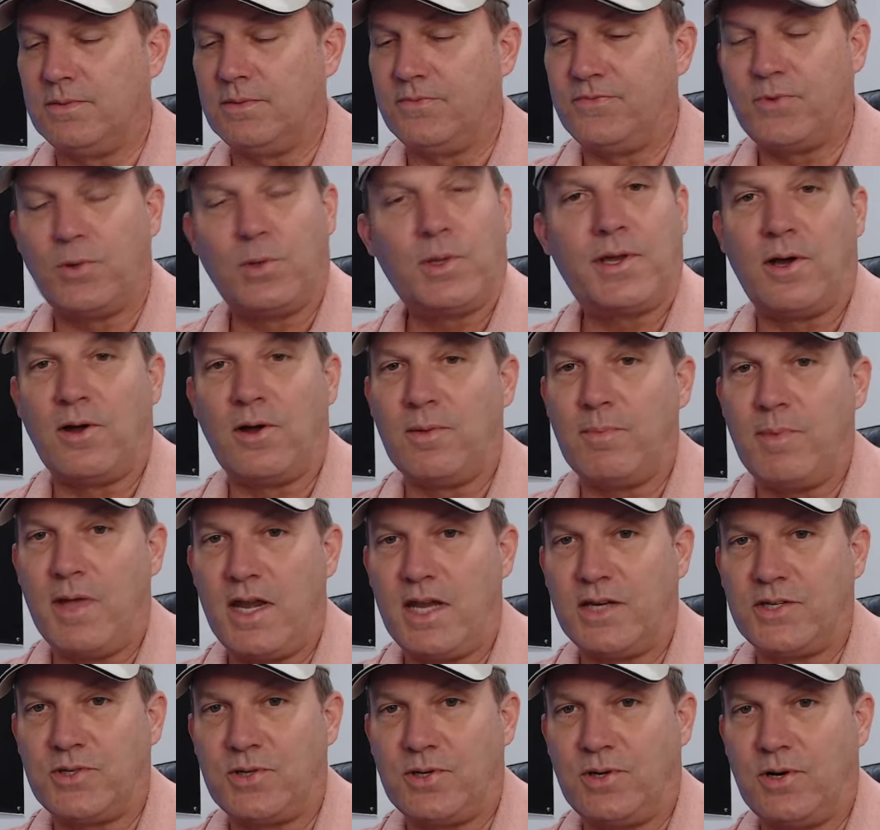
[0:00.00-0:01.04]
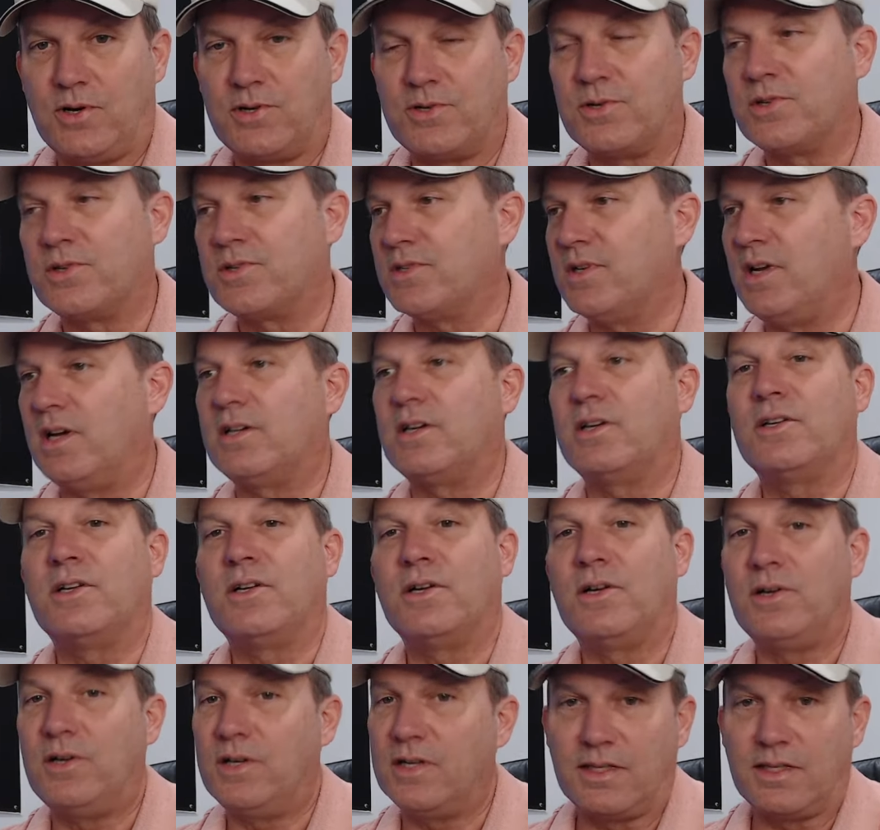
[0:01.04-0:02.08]
fully automatic charger. It's not going to
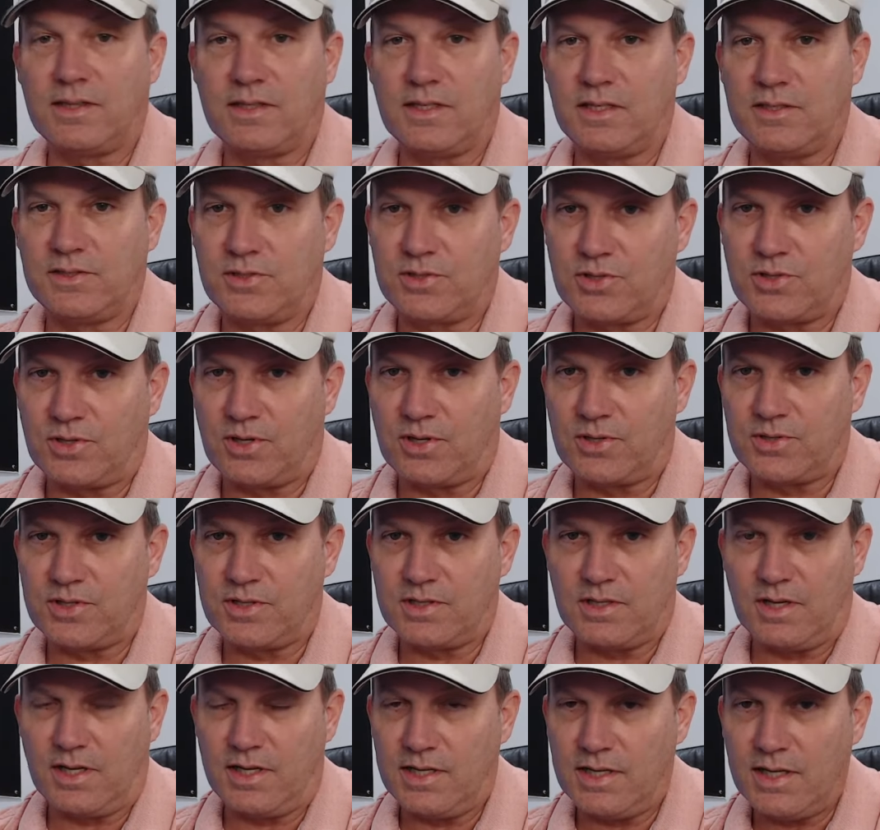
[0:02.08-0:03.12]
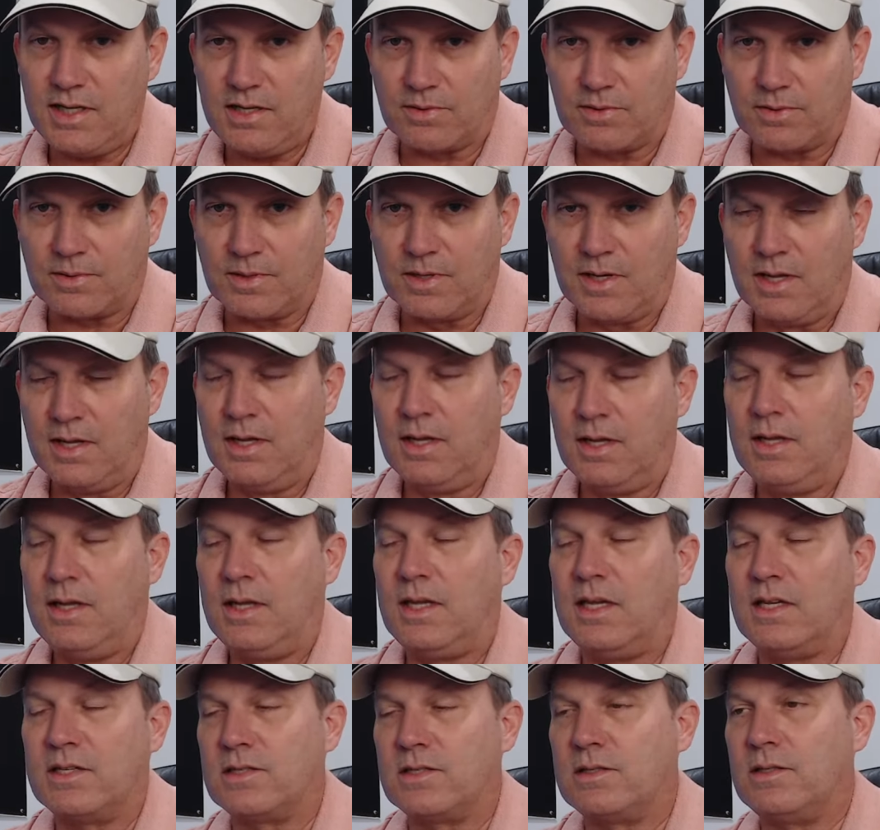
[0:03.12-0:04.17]
hurt anything to charge it either,
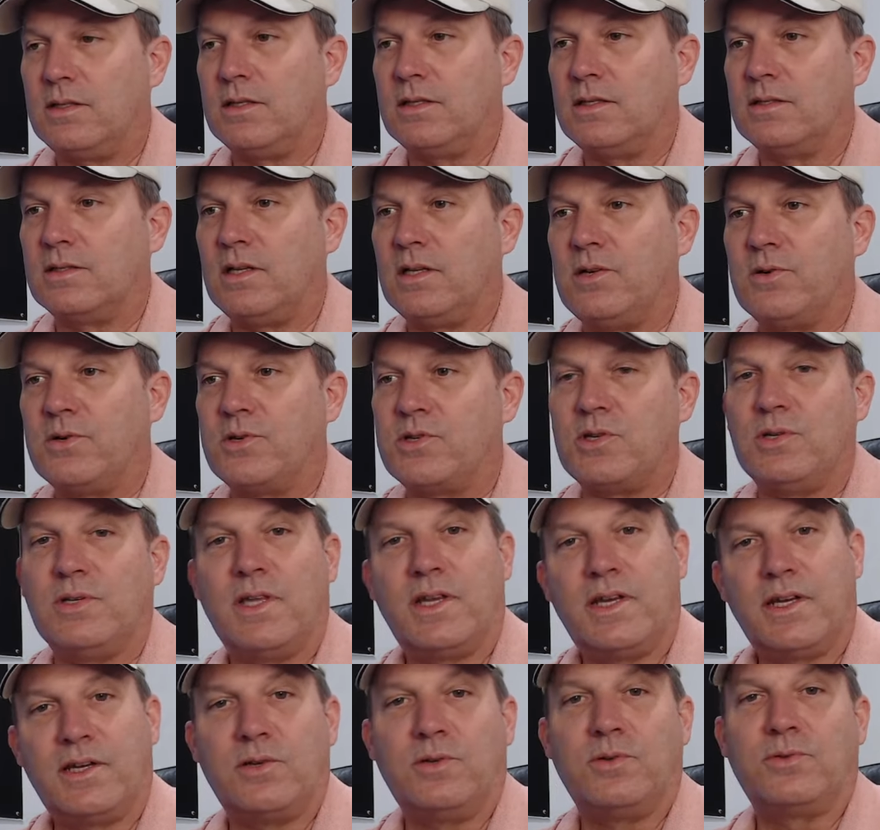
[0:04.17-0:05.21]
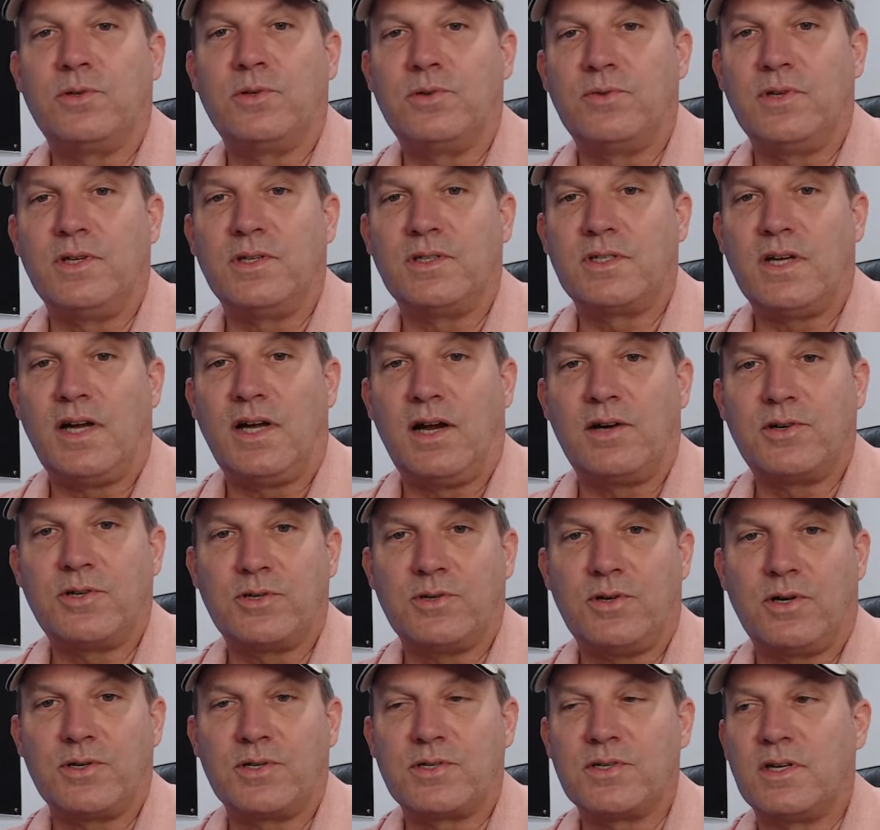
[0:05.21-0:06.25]
as long as you let it go through the entire
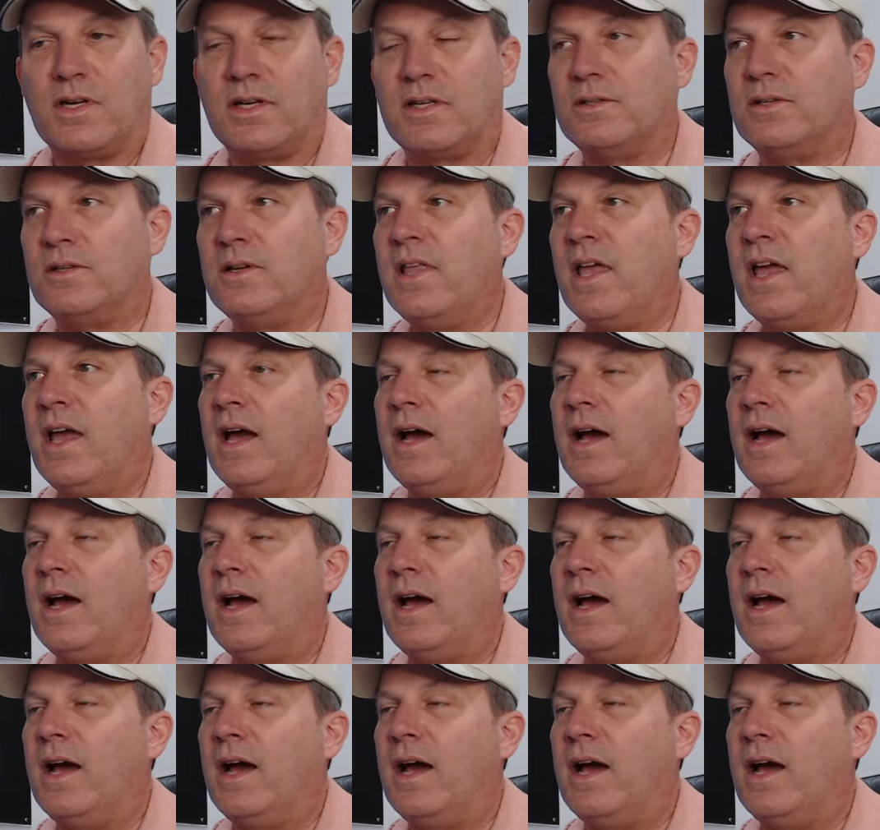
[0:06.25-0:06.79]
charge cycle.